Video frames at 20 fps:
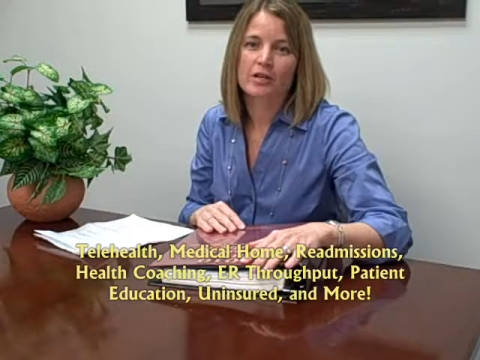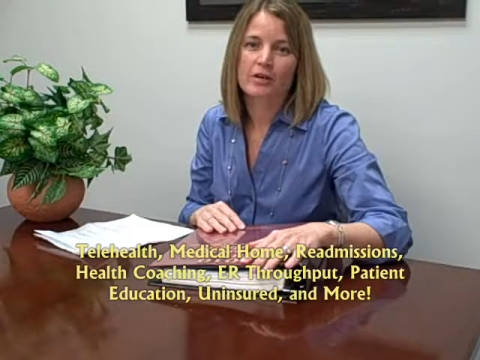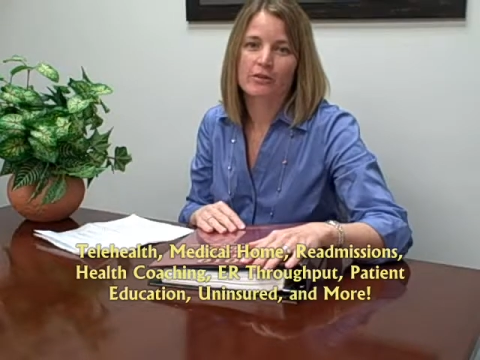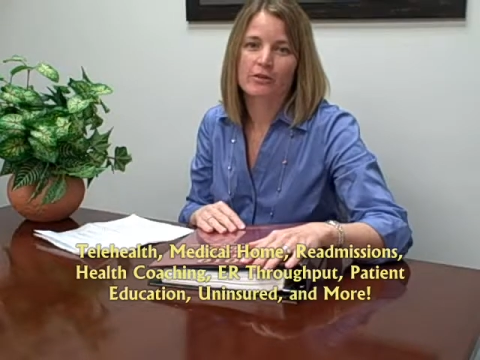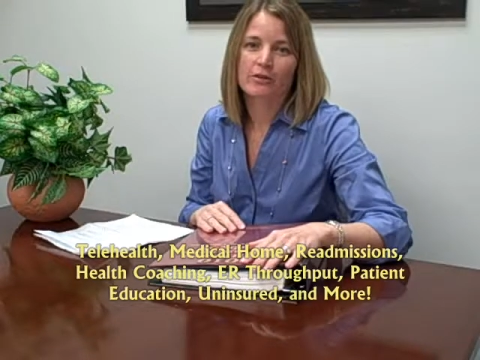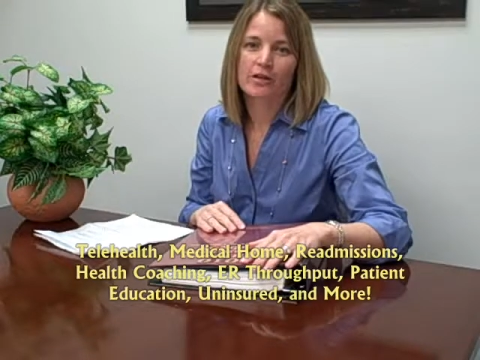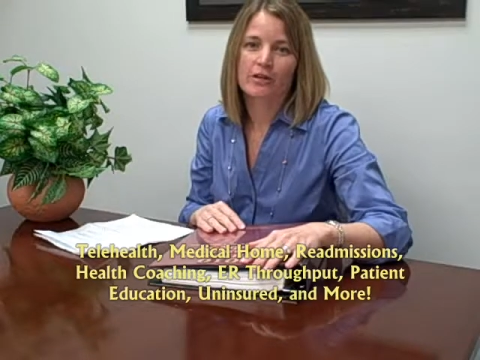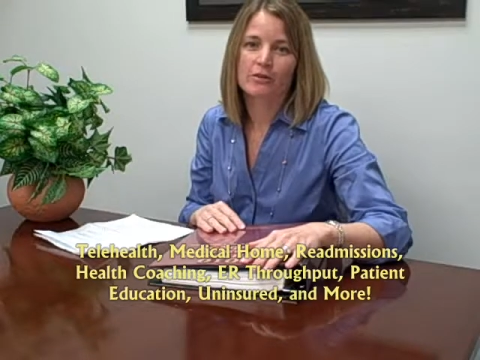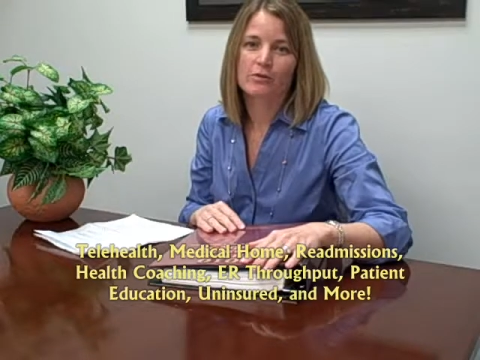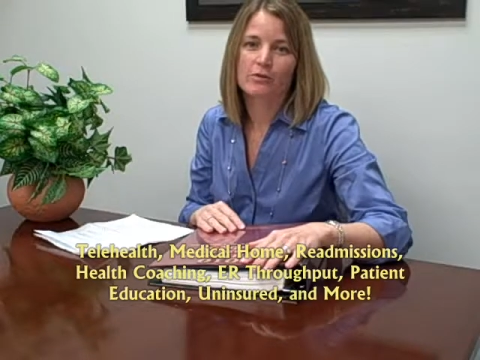
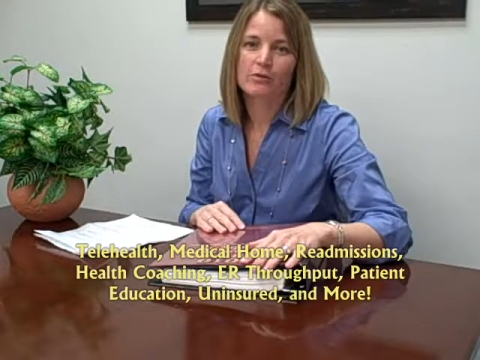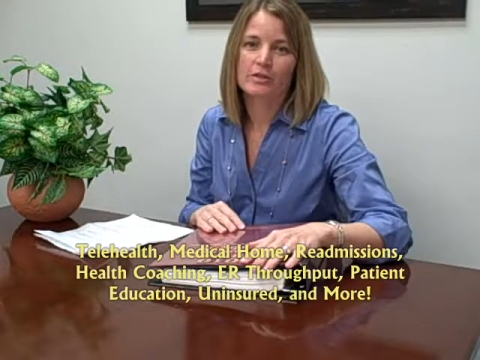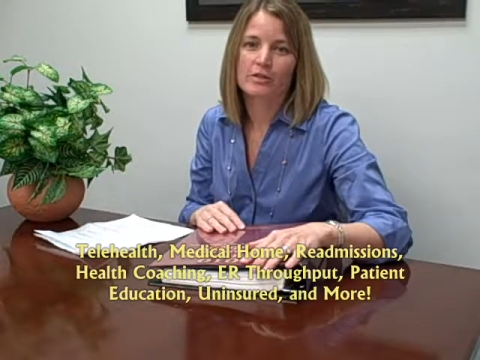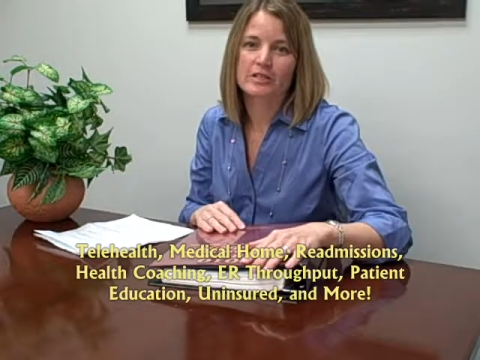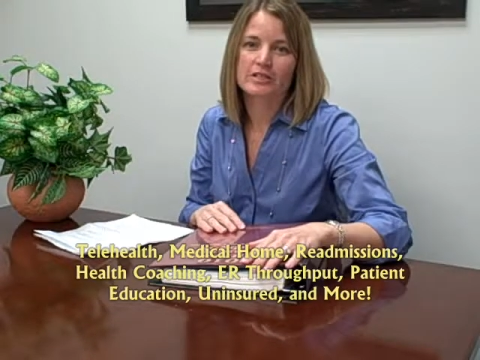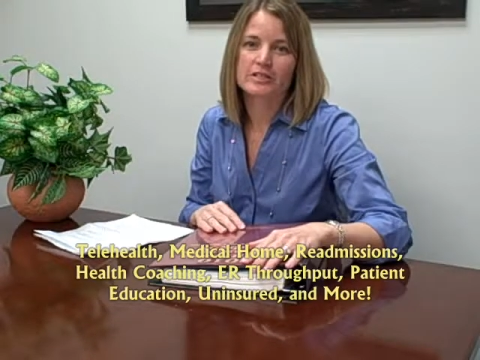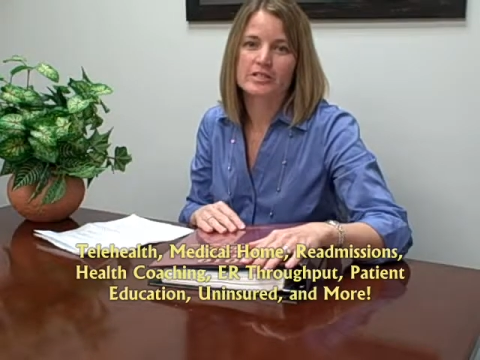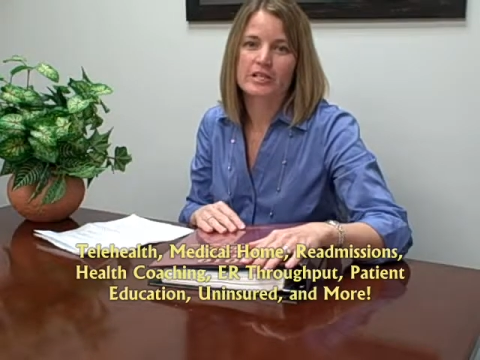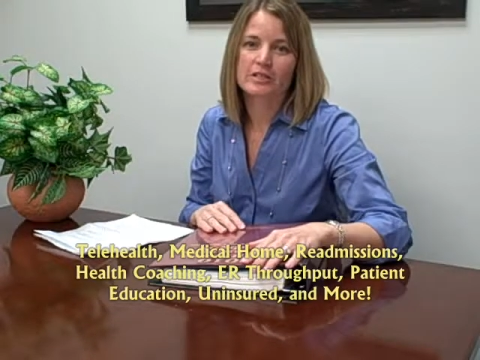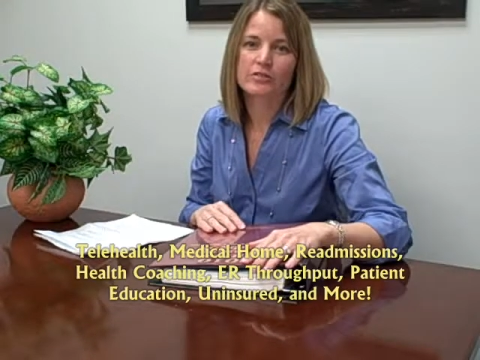healthcare
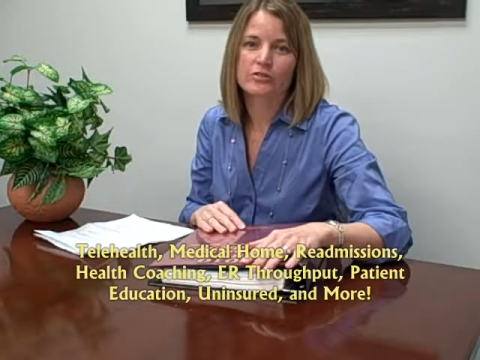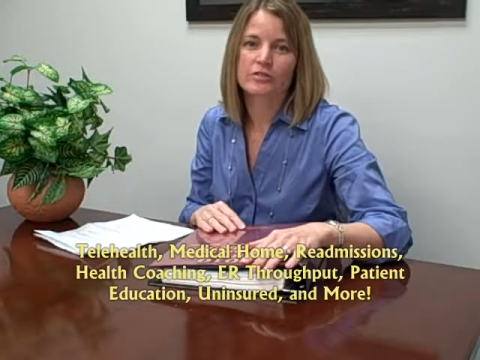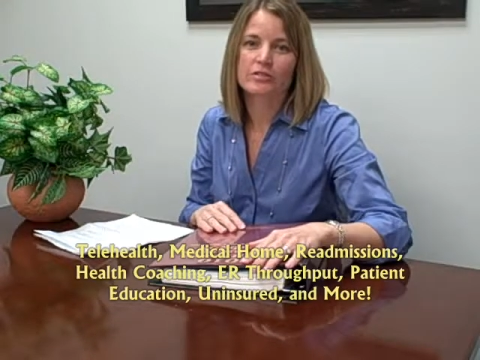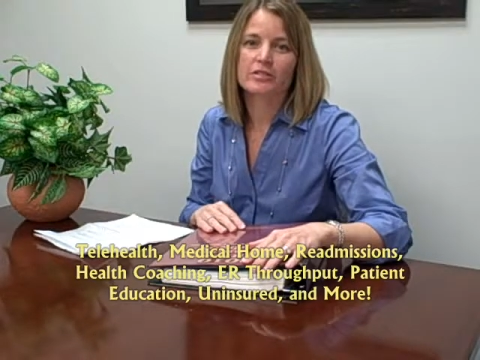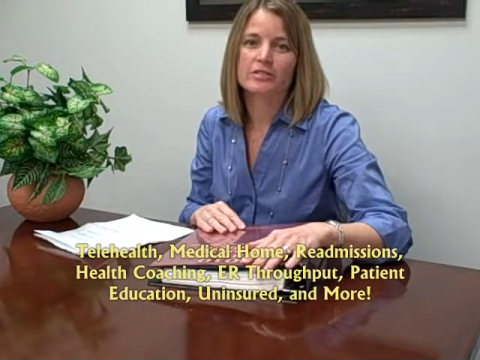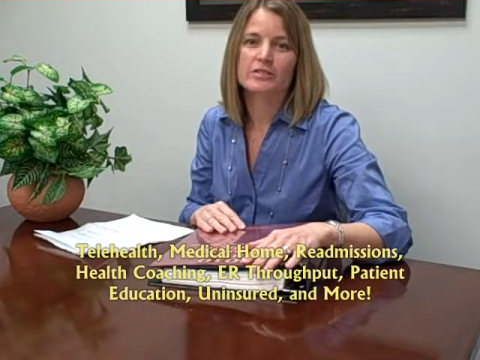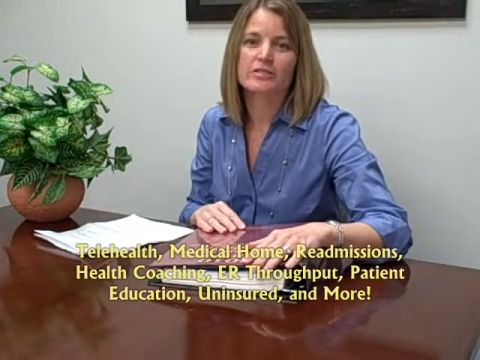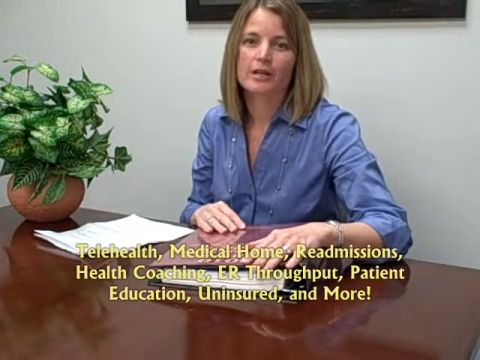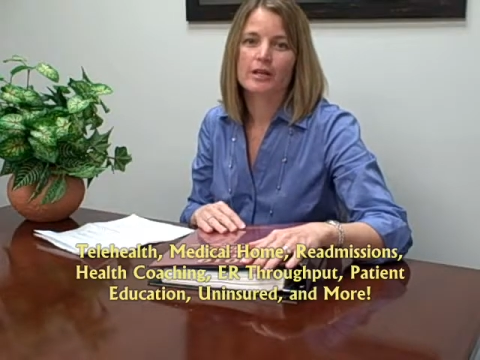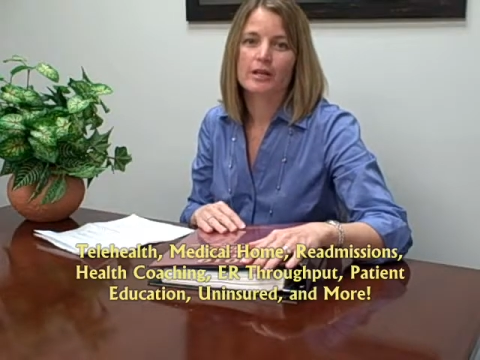
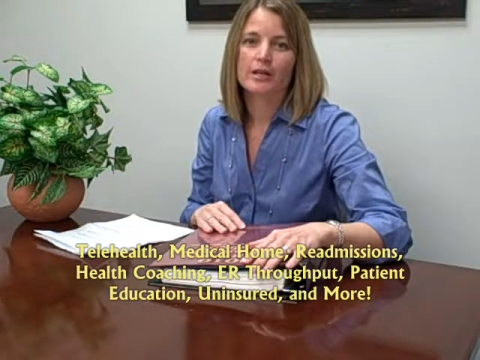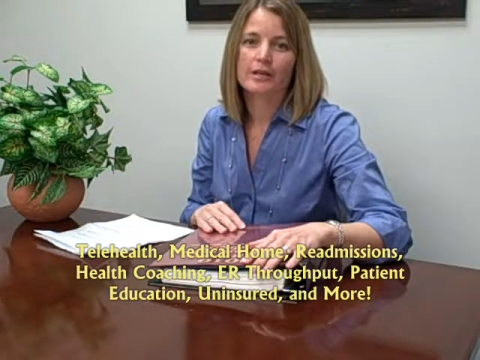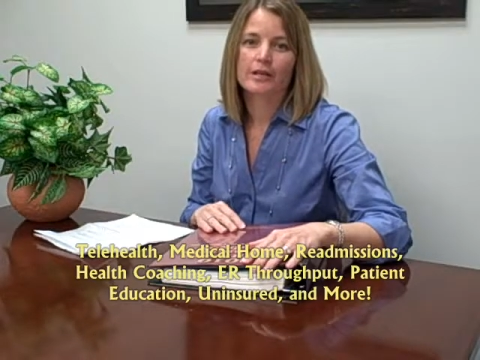organizations